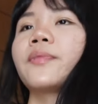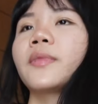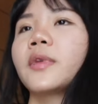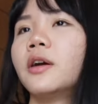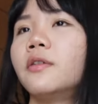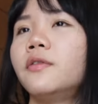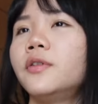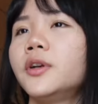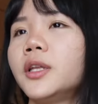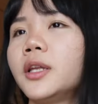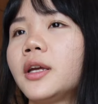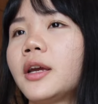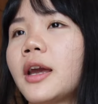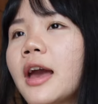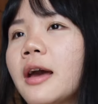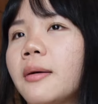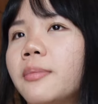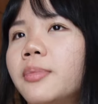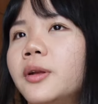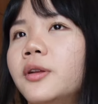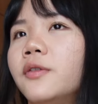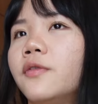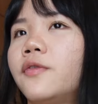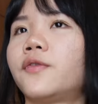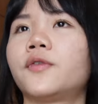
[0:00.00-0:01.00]
Everything
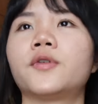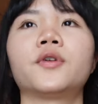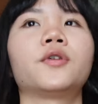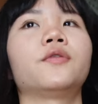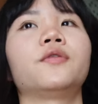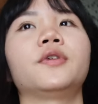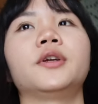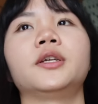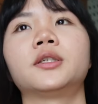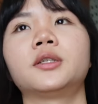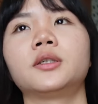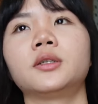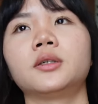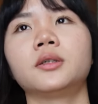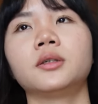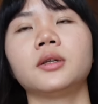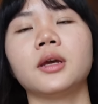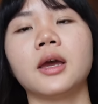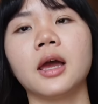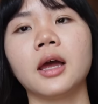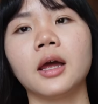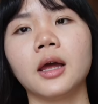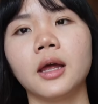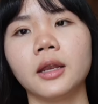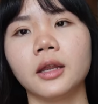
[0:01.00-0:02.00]
happened for a reason,
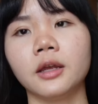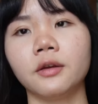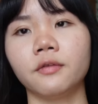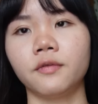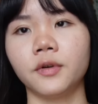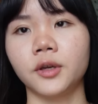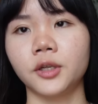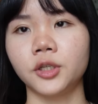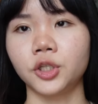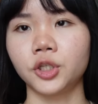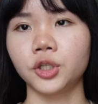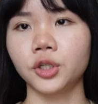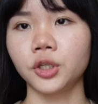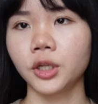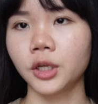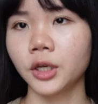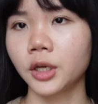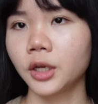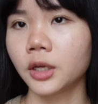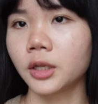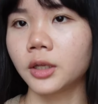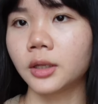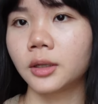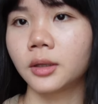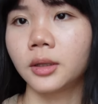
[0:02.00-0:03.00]
and
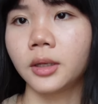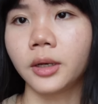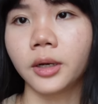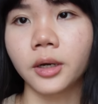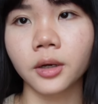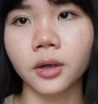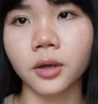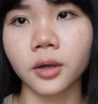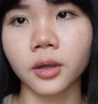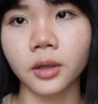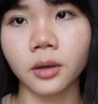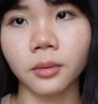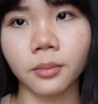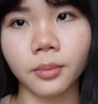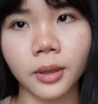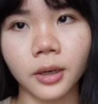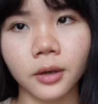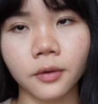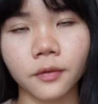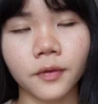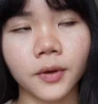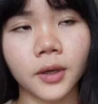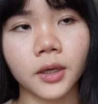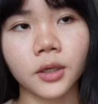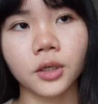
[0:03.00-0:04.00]
eventually they're gonna
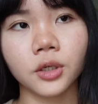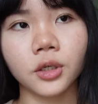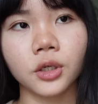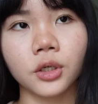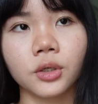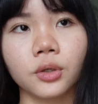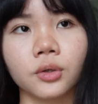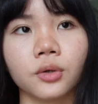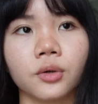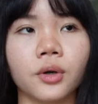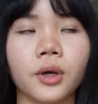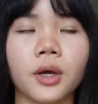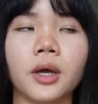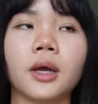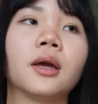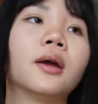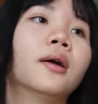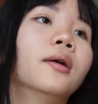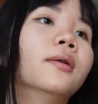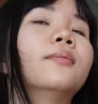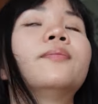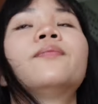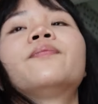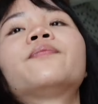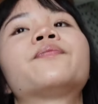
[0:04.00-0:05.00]
benefit you.
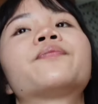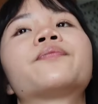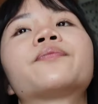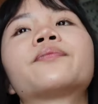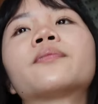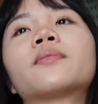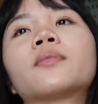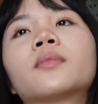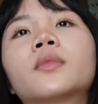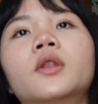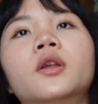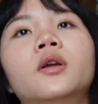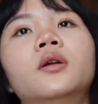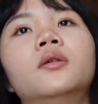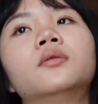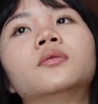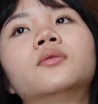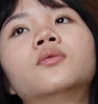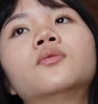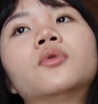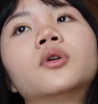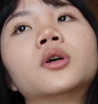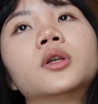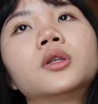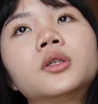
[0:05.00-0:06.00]
And
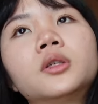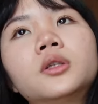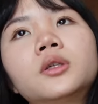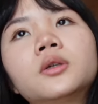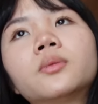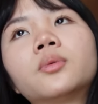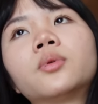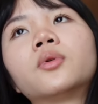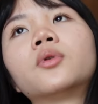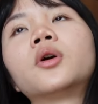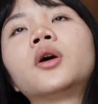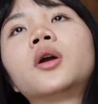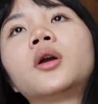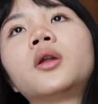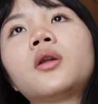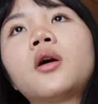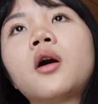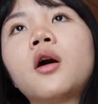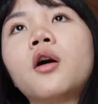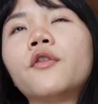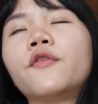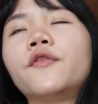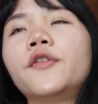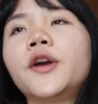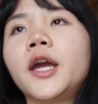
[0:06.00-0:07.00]
what's the point
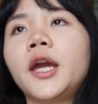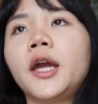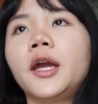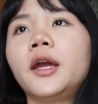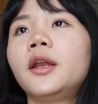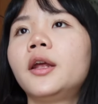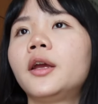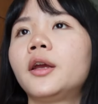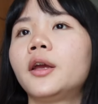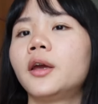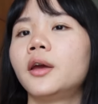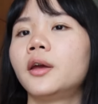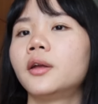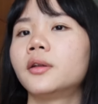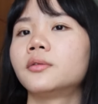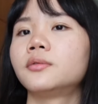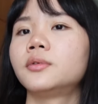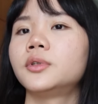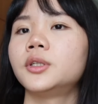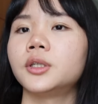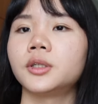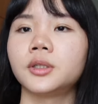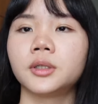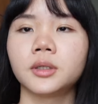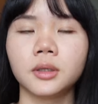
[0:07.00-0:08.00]
of hating it?
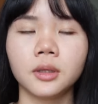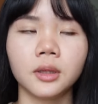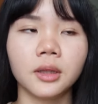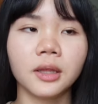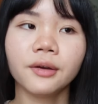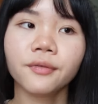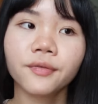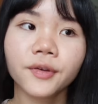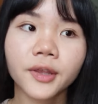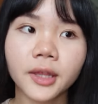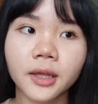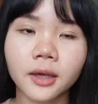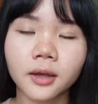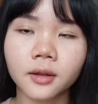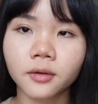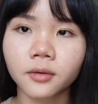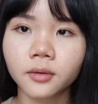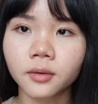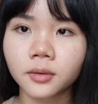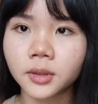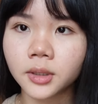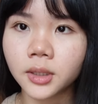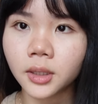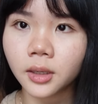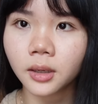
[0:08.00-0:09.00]
Just live with it.
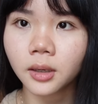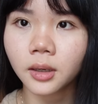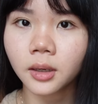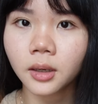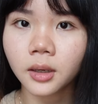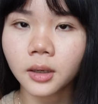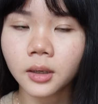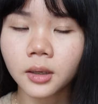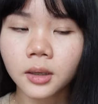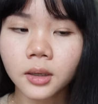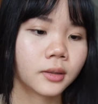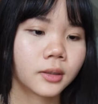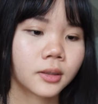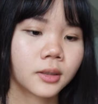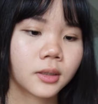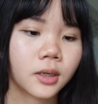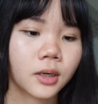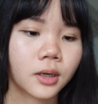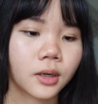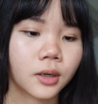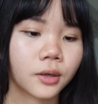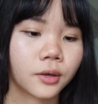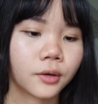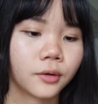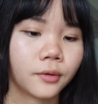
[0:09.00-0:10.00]
Duh.
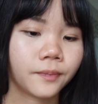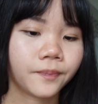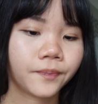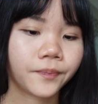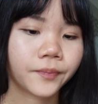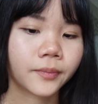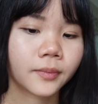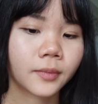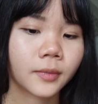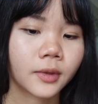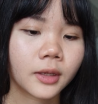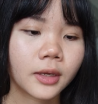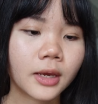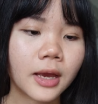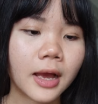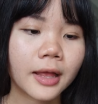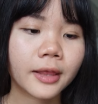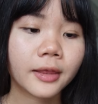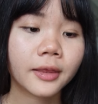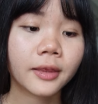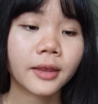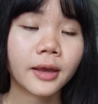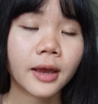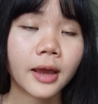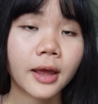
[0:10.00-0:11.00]
So yeah,
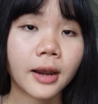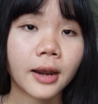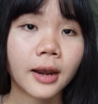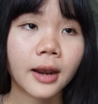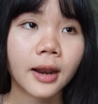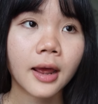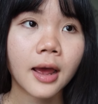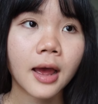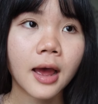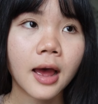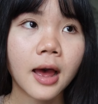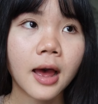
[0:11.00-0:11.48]
and then